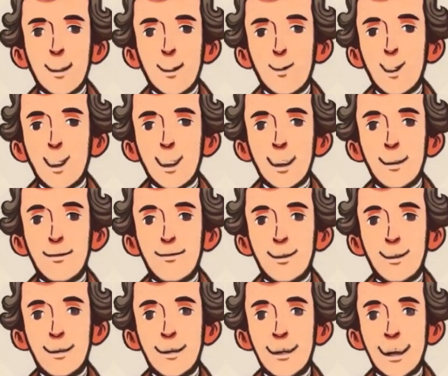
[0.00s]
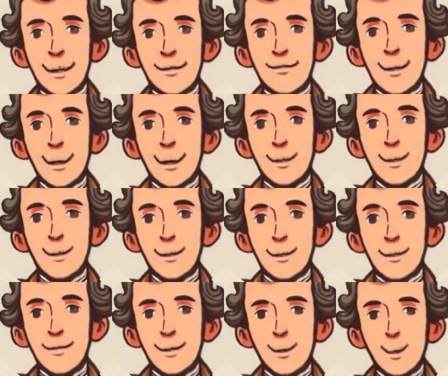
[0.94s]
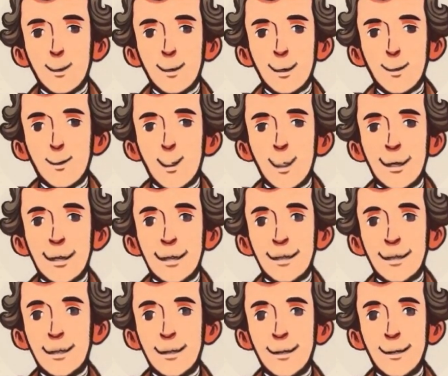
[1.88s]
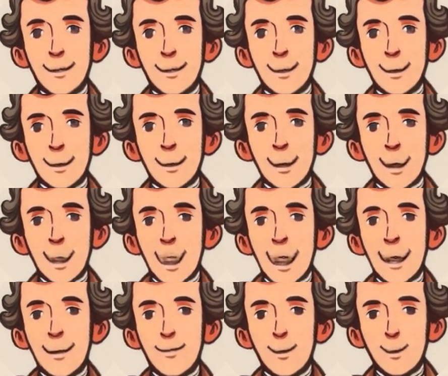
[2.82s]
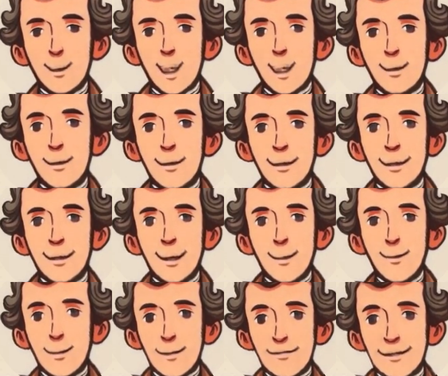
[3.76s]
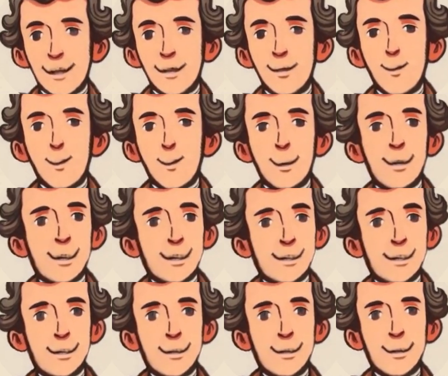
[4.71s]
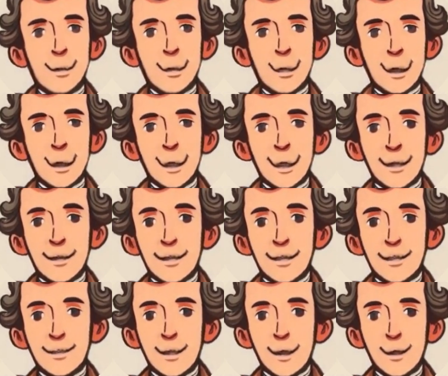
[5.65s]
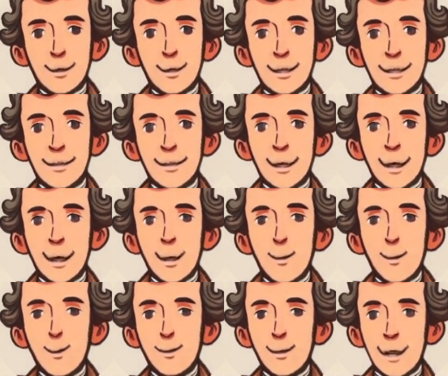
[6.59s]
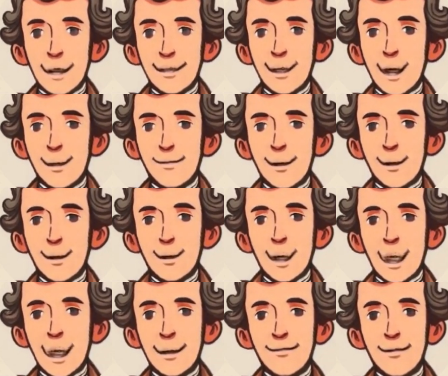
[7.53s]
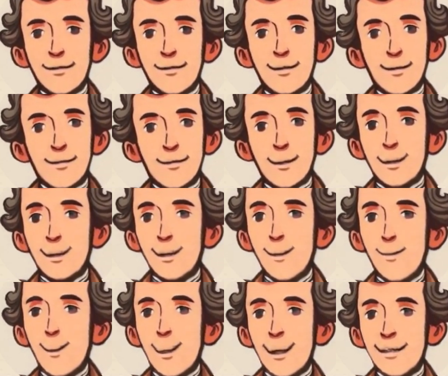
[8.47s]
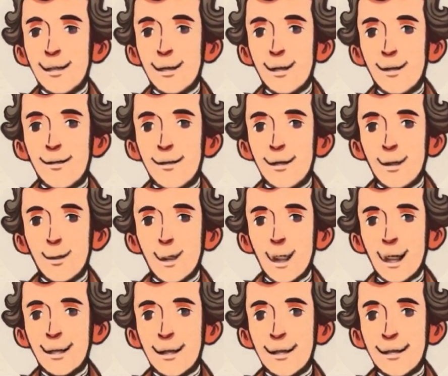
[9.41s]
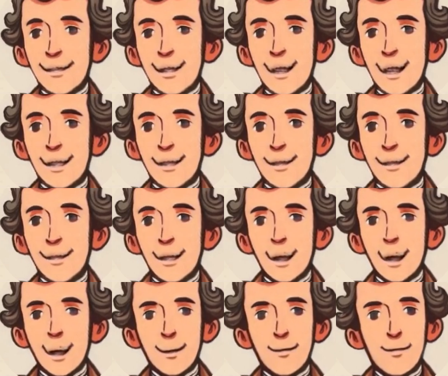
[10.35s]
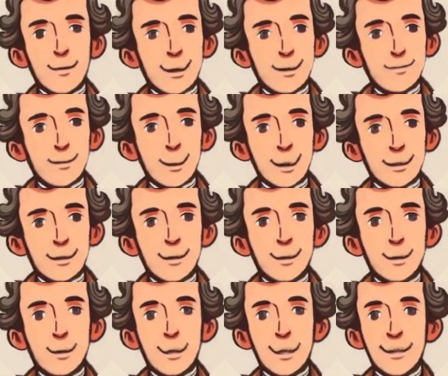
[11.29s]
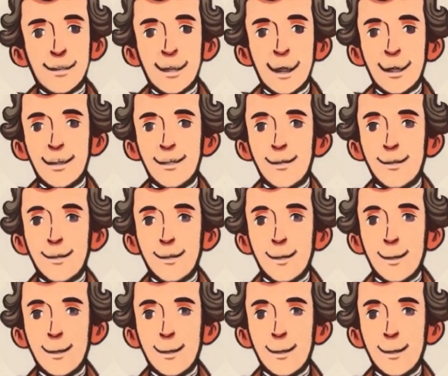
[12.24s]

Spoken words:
Welcome to the Adventures of George Washington. I am your host, Professor Worthington. In this series, we will examine the life of the first President of the United States from his birth to his death.